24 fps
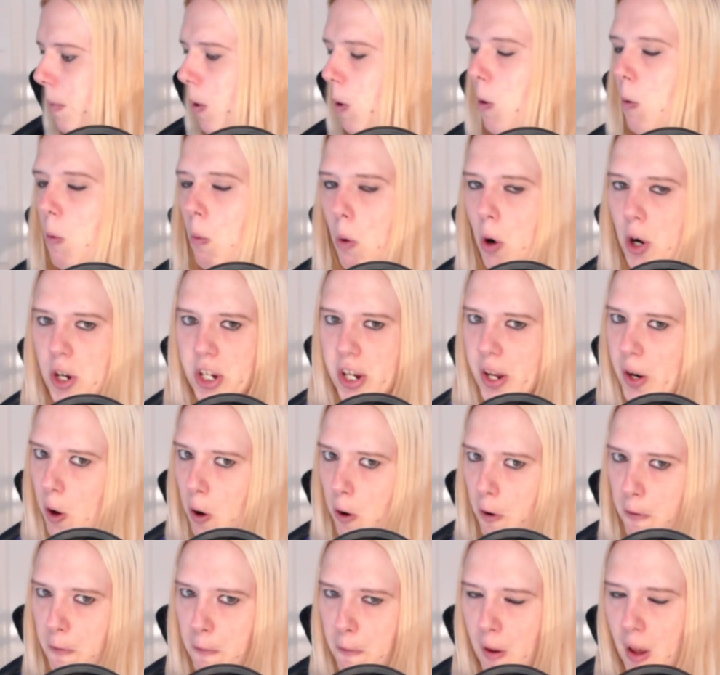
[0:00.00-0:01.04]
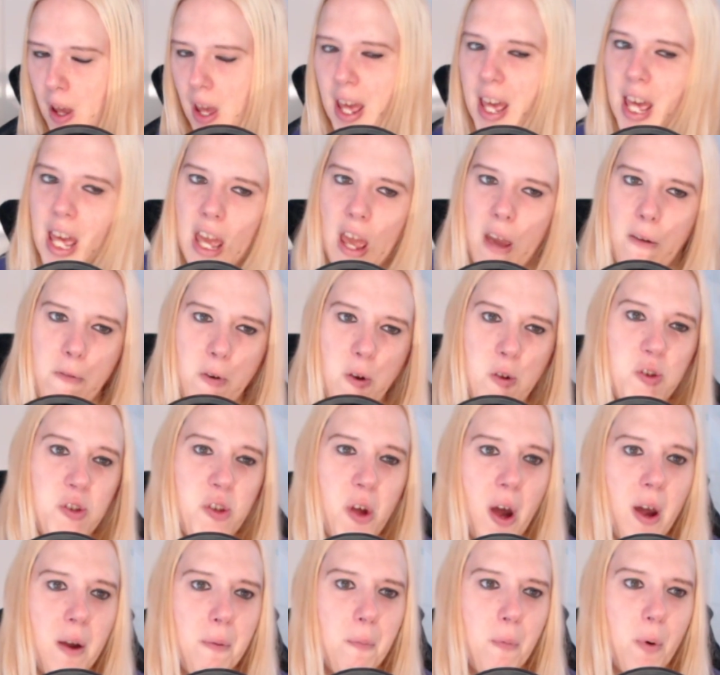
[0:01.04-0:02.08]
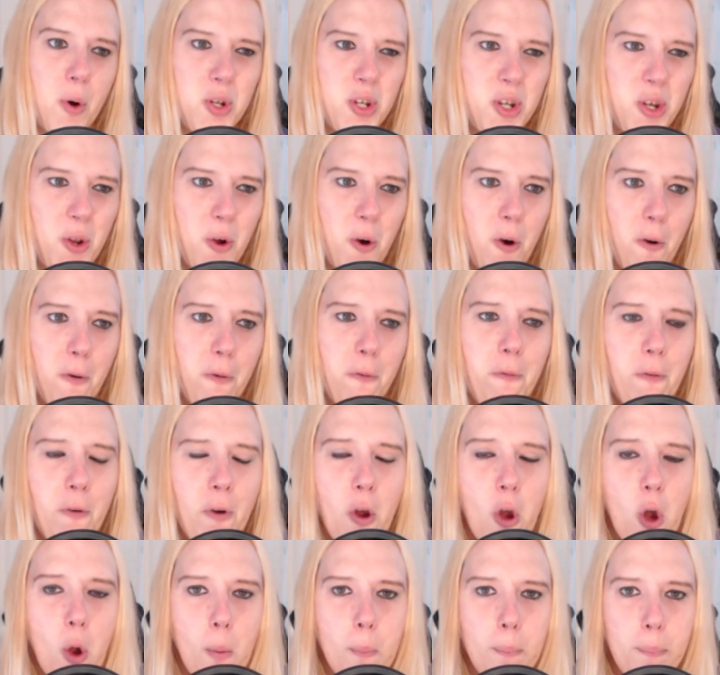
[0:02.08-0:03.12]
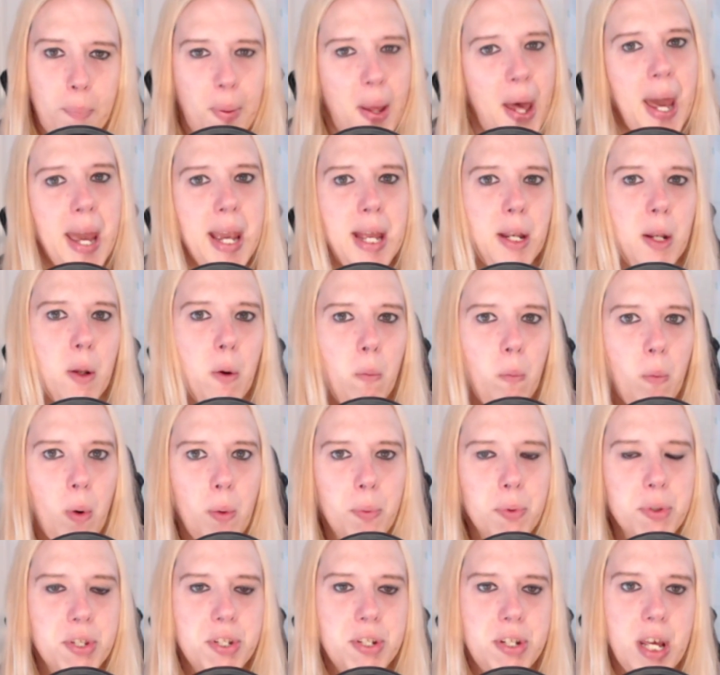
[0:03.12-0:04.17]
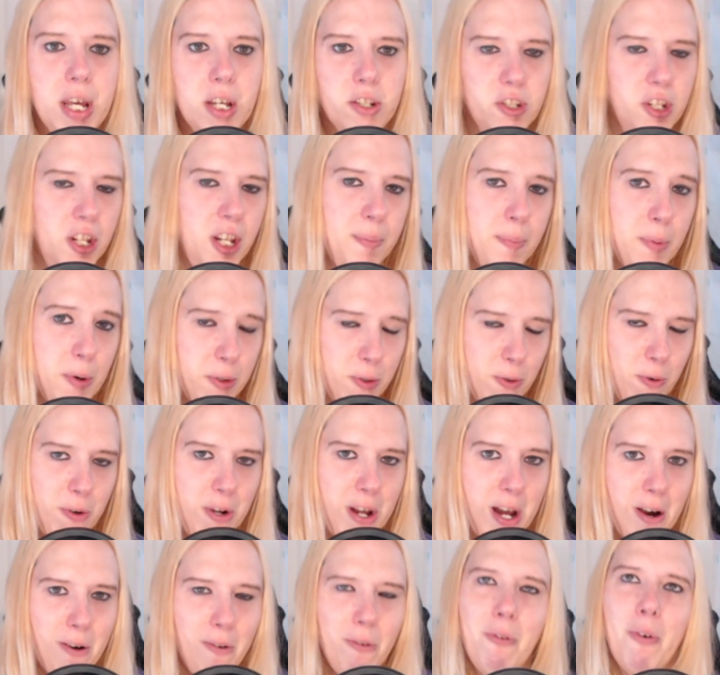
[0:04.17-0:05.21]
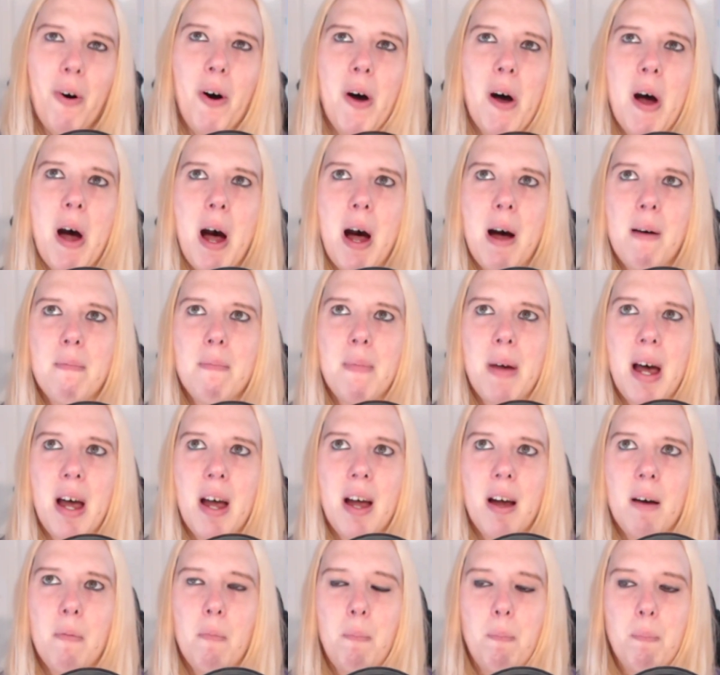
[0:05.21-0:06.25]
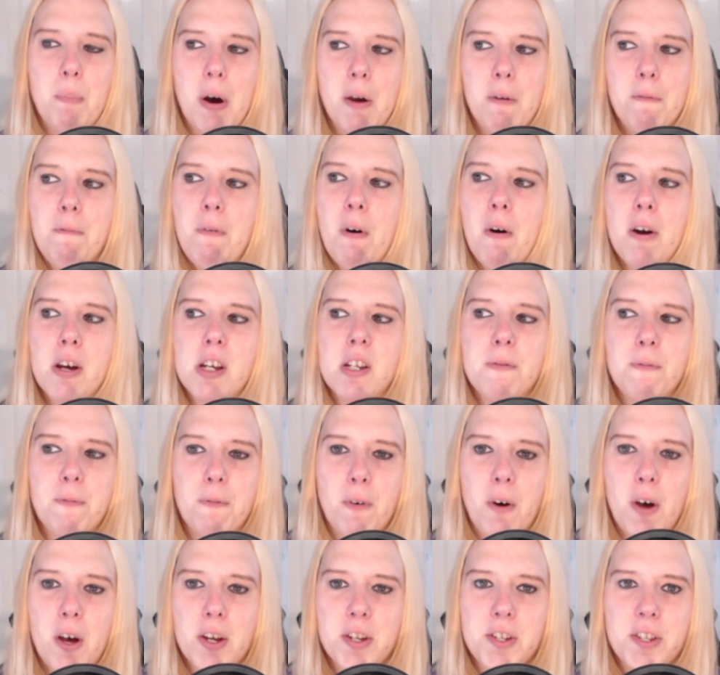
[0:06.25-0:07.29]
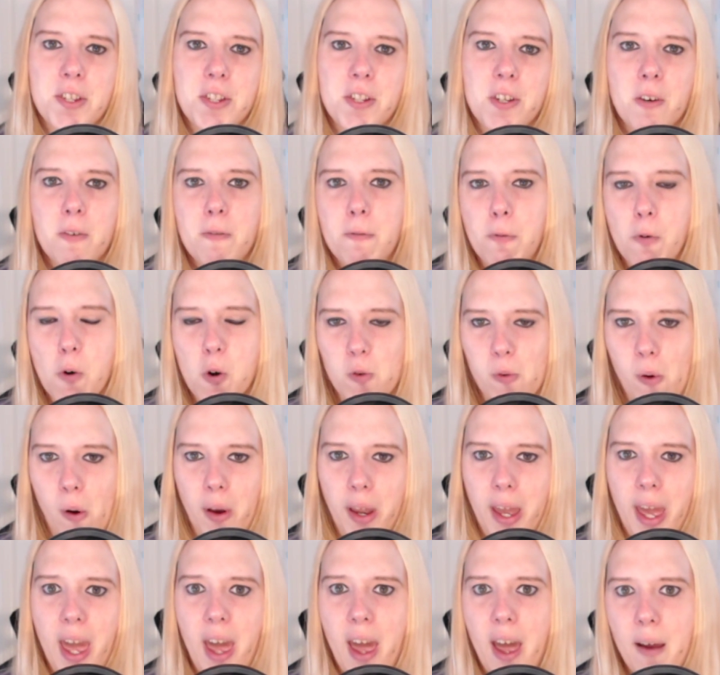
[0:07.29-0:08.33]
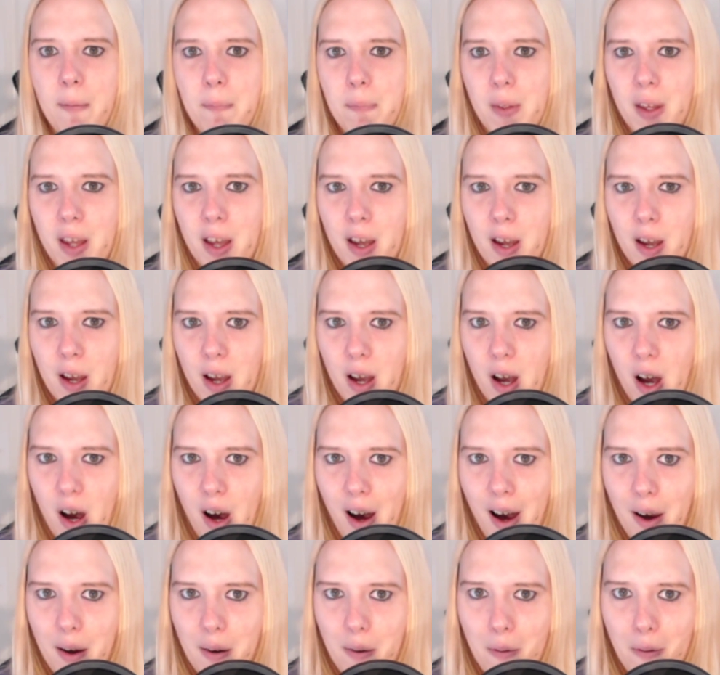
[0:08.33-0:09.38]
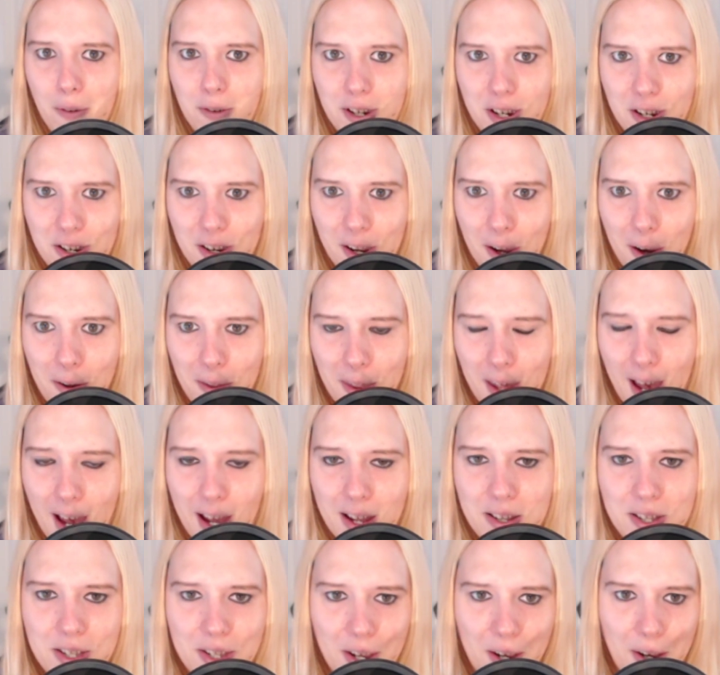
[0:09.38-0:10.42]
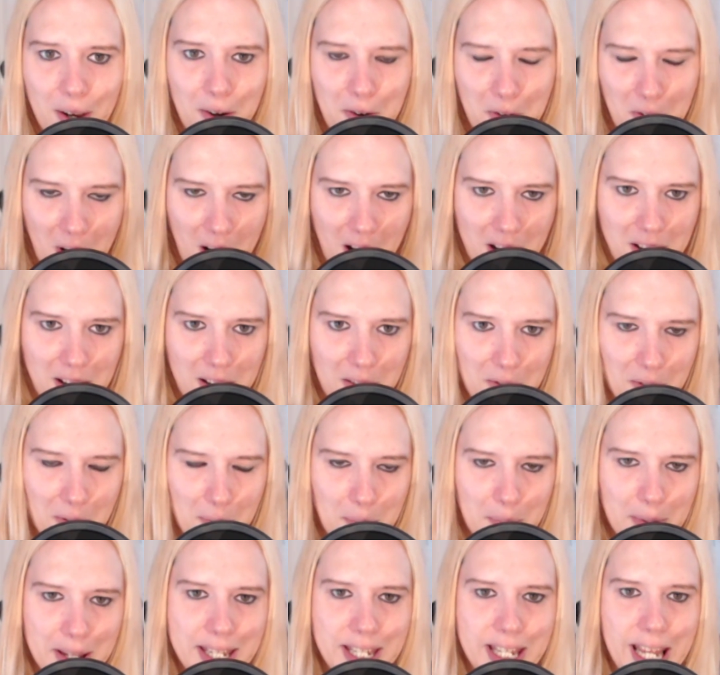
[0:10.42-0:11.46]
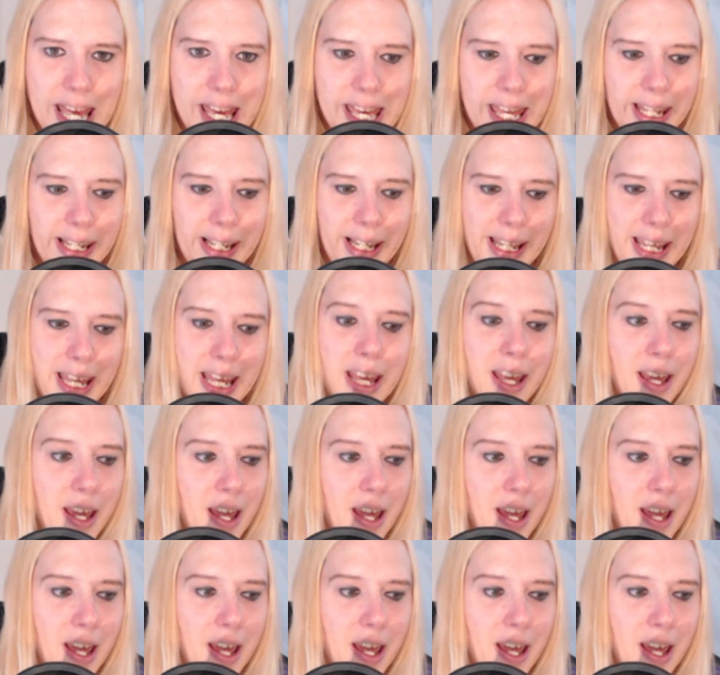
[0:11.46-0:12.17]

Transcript: wash it off. If you don't wash it off, paint won't stick to the model. Now my very first forgeworld kit, I didn't know that, so I mistakenly